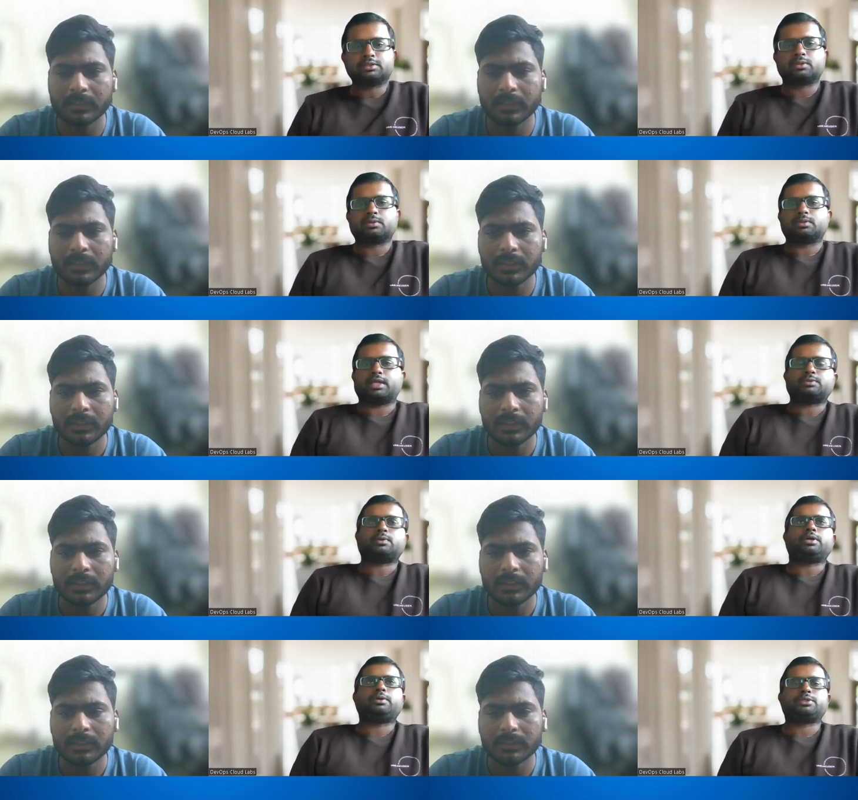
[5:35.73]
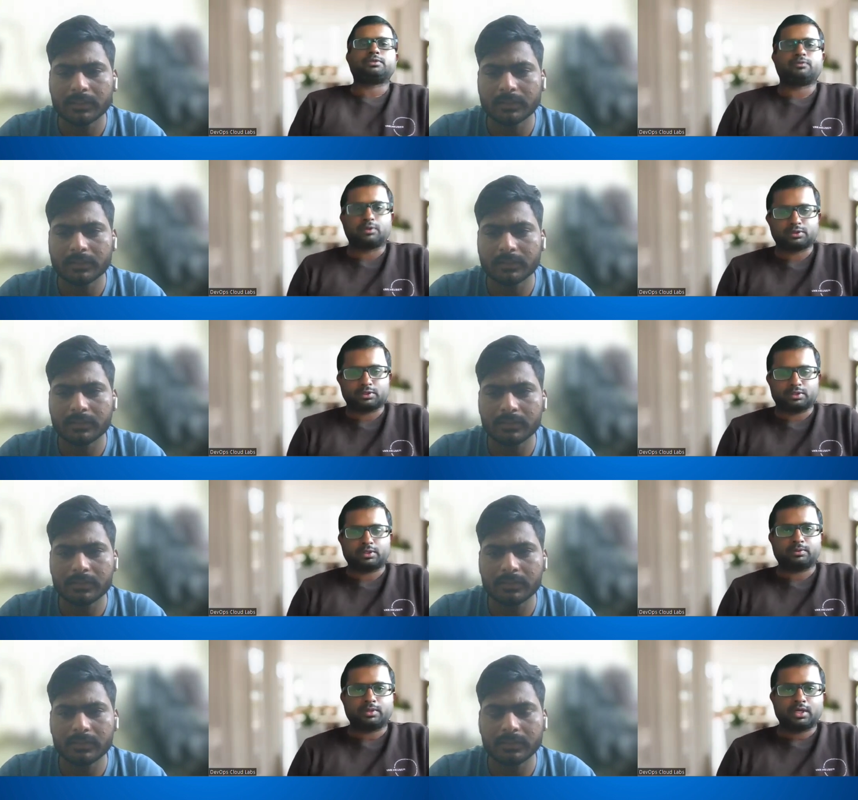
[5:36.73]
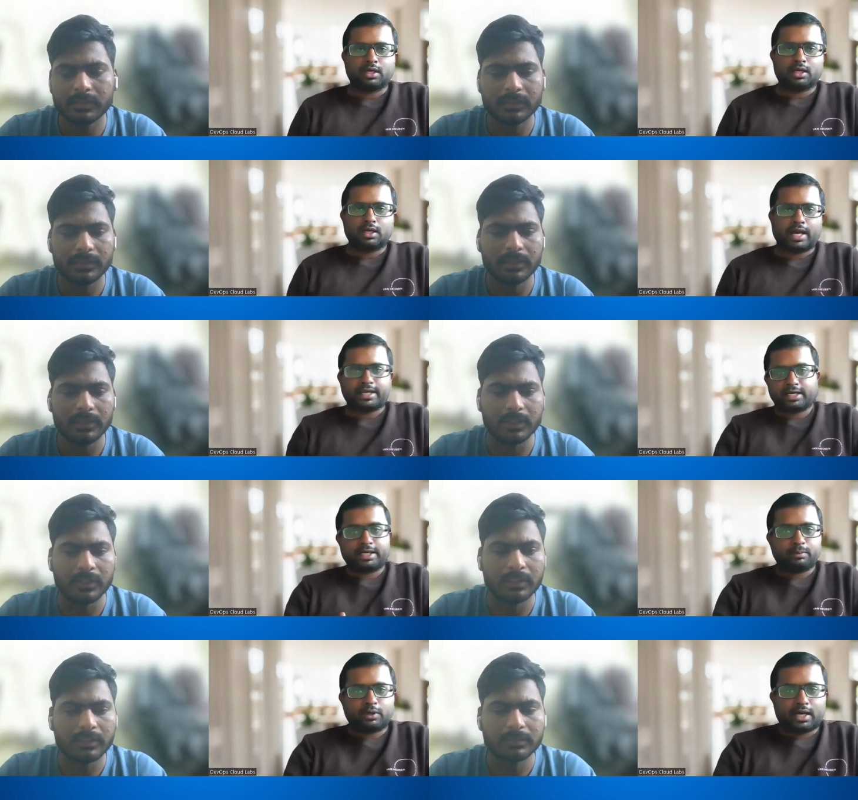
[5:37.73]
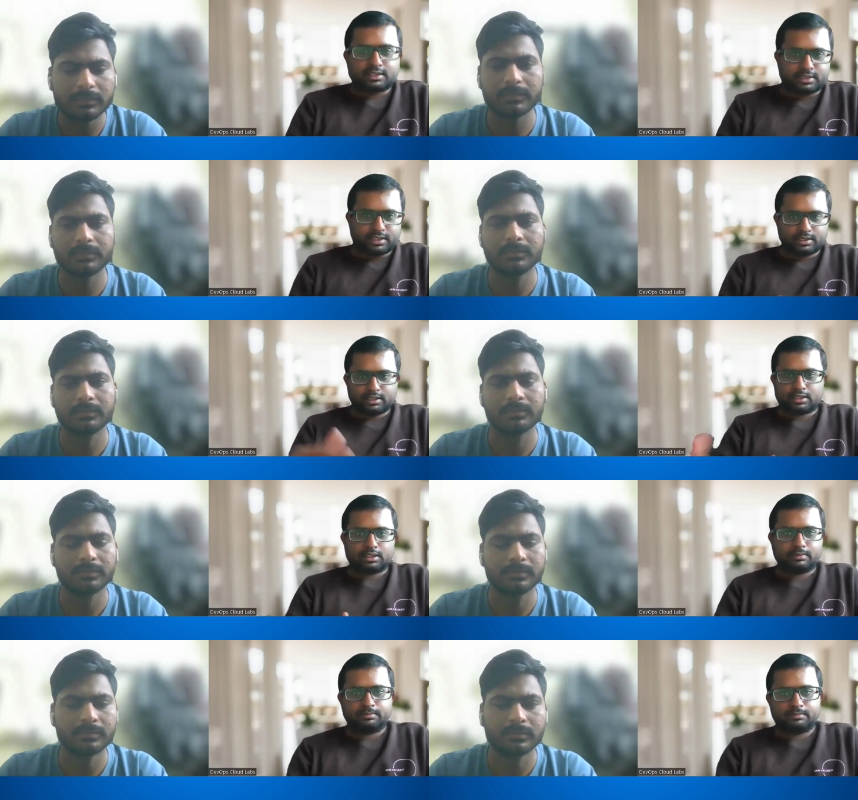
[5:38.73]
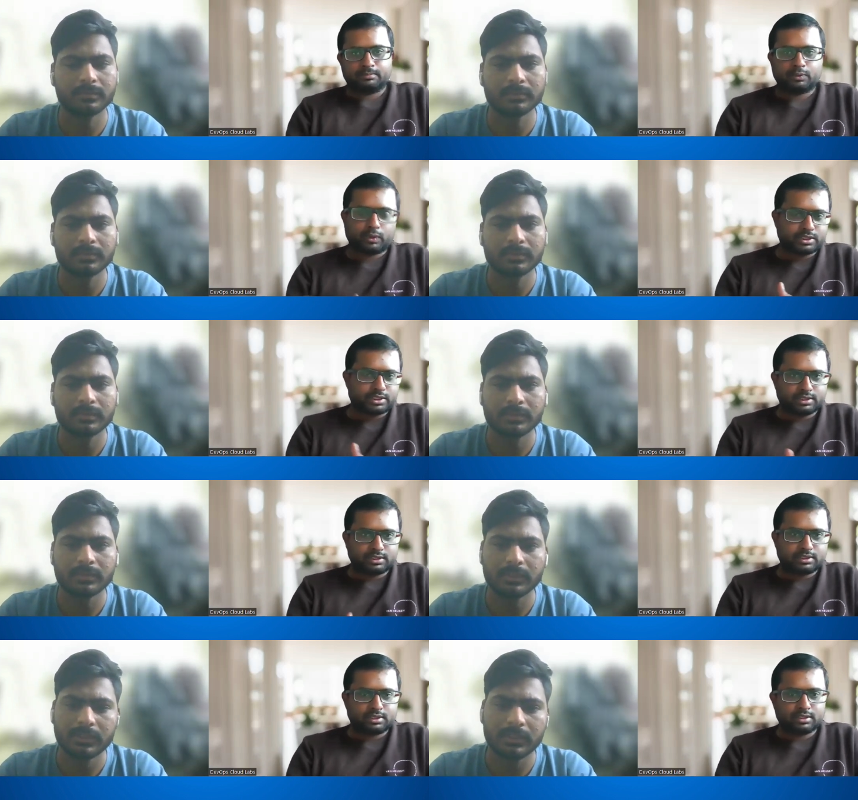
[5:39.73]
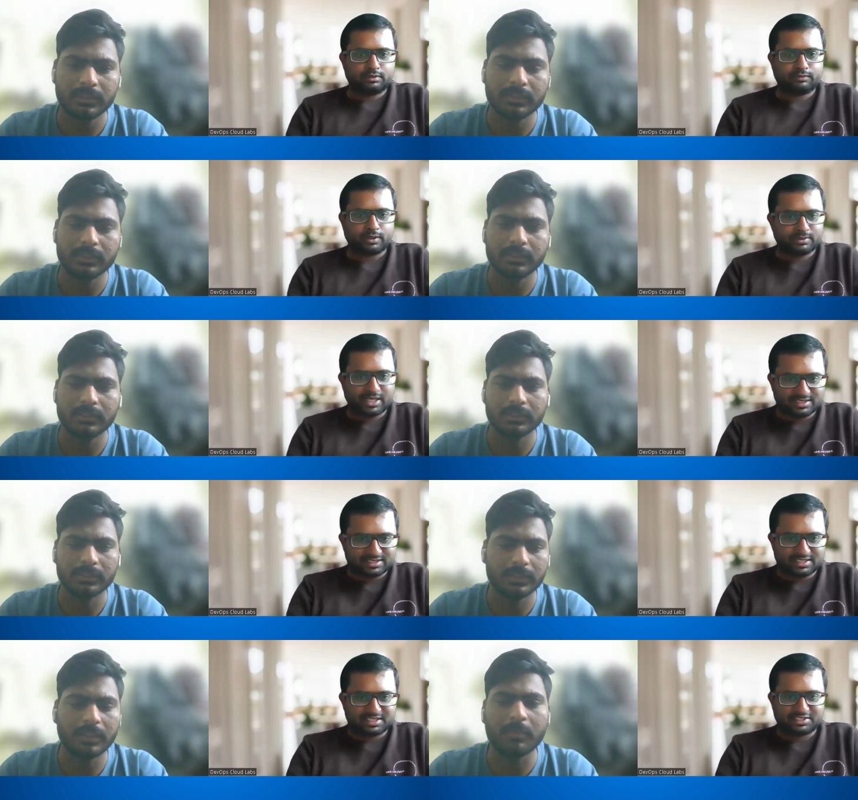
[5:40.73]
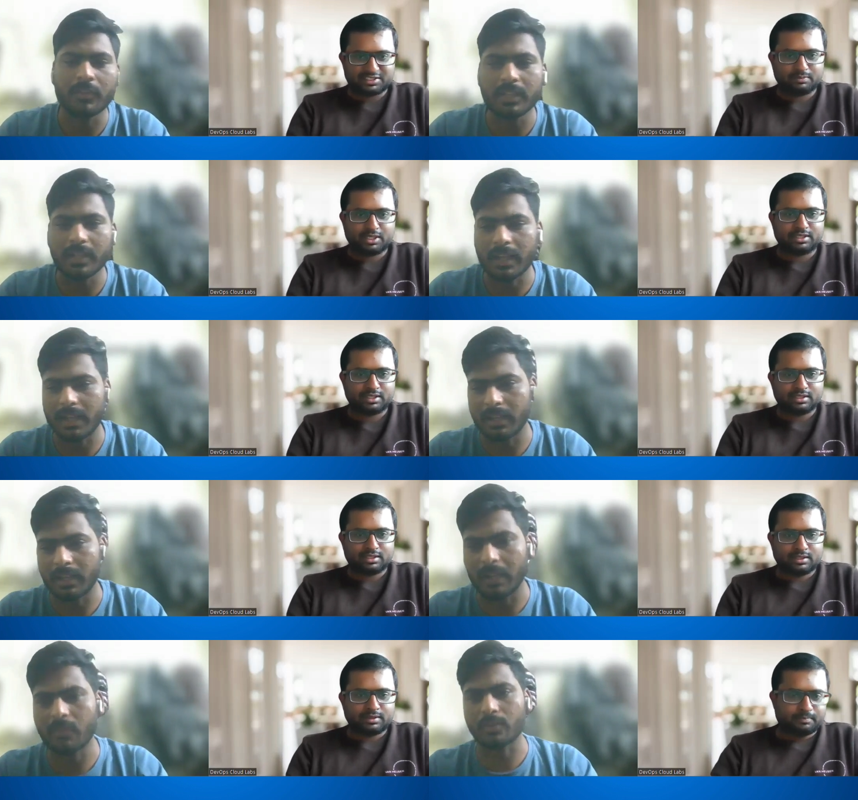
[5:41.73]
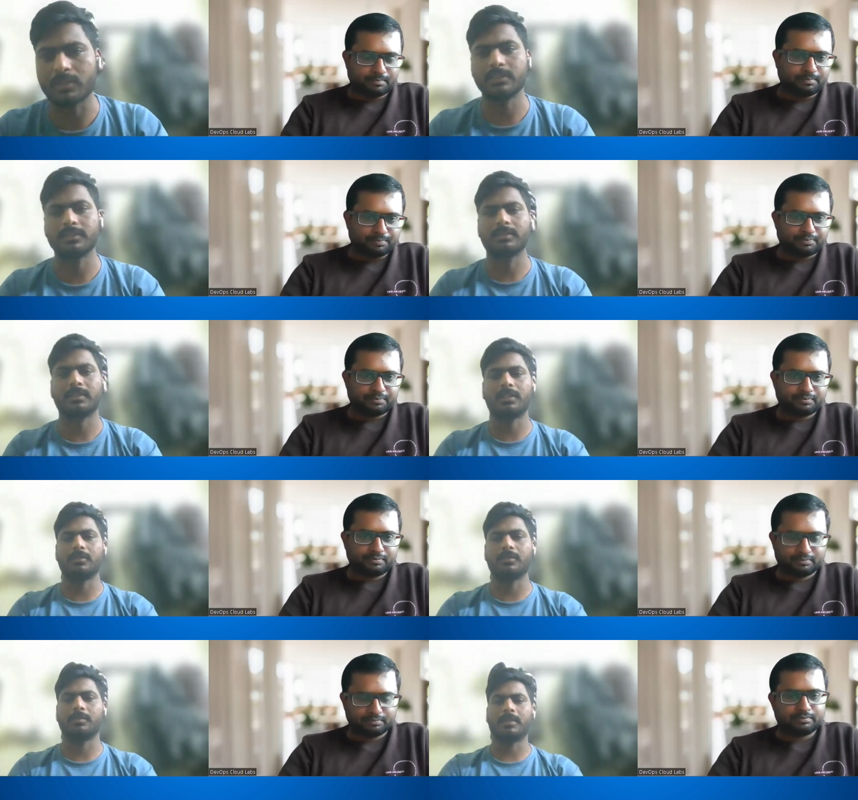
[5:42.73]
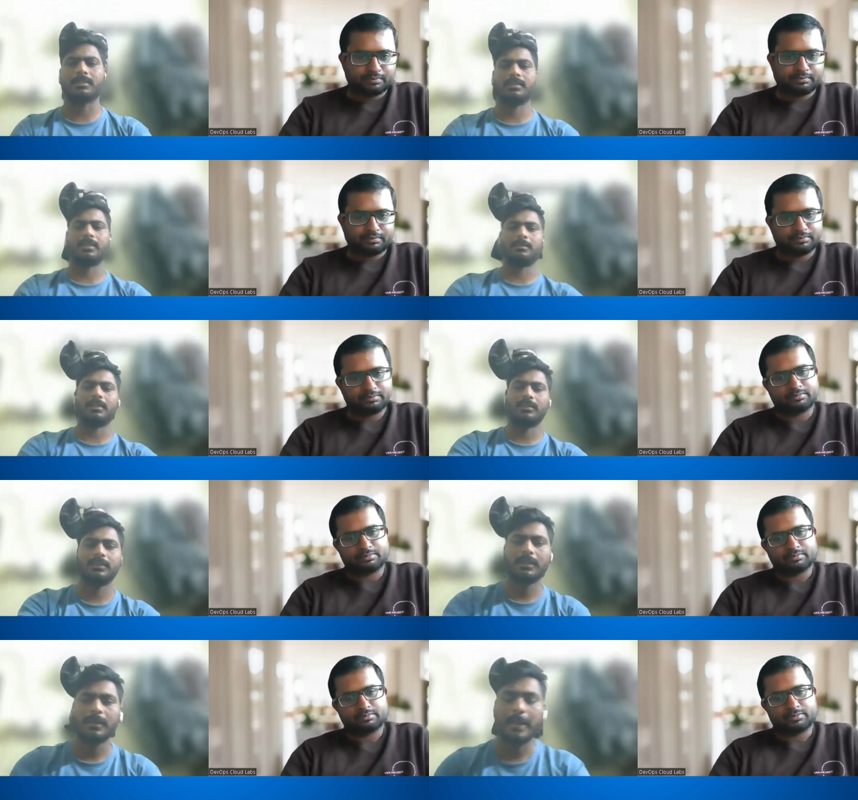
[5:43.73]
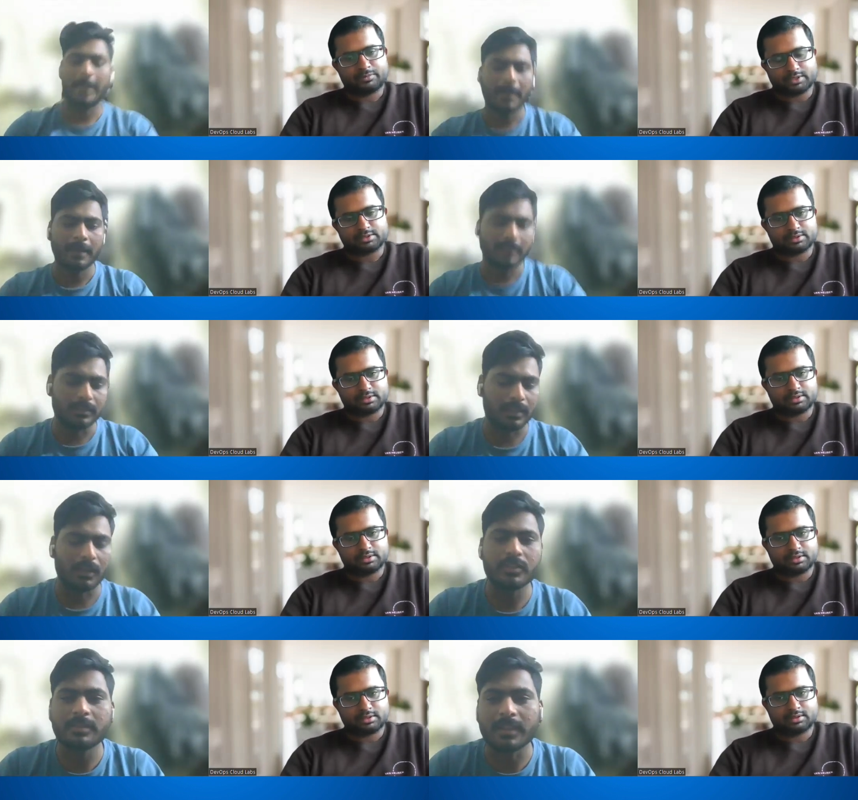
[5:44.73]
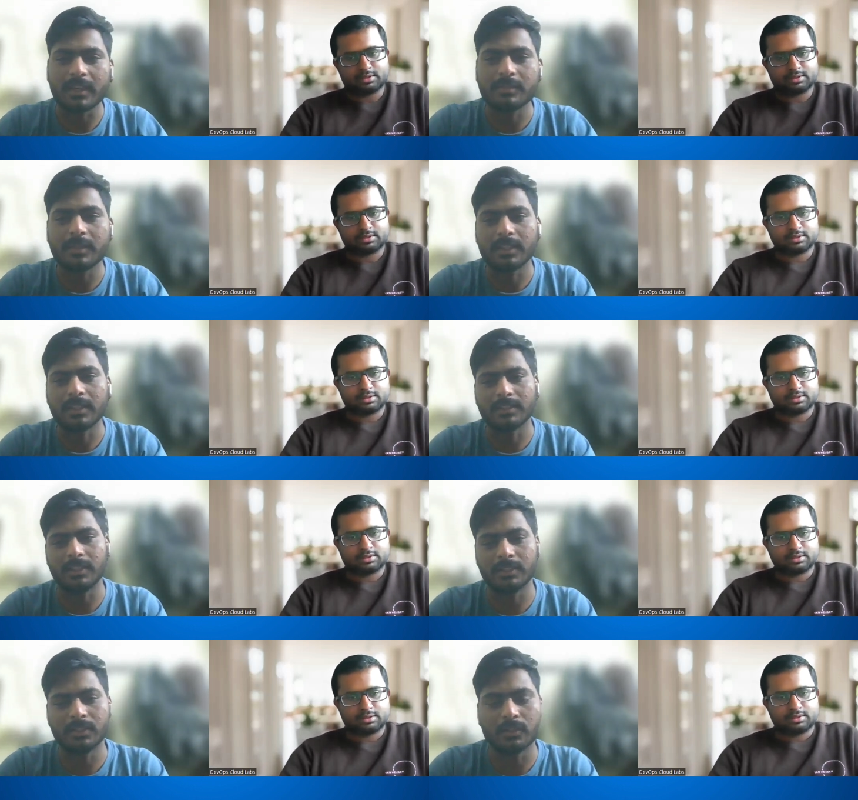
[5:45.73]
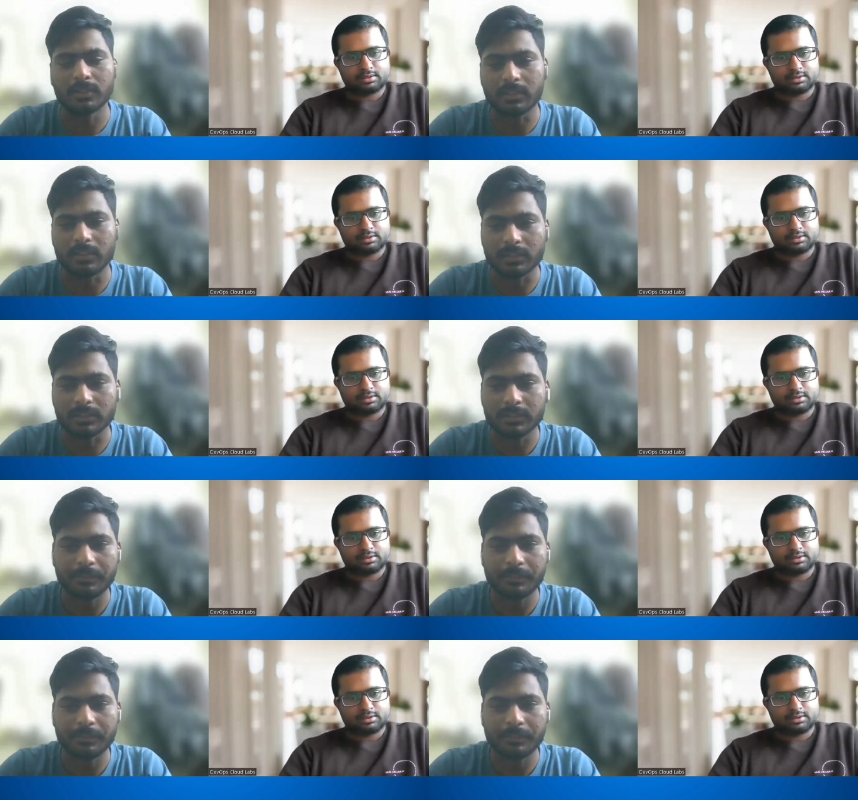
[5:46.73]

Speaker 1: So that's what you should focus on. Now, I can keep on asking questions from that skill
Speaker 2: section. But I have a question. Please open up. Yes. How is my resume? Is it good or not?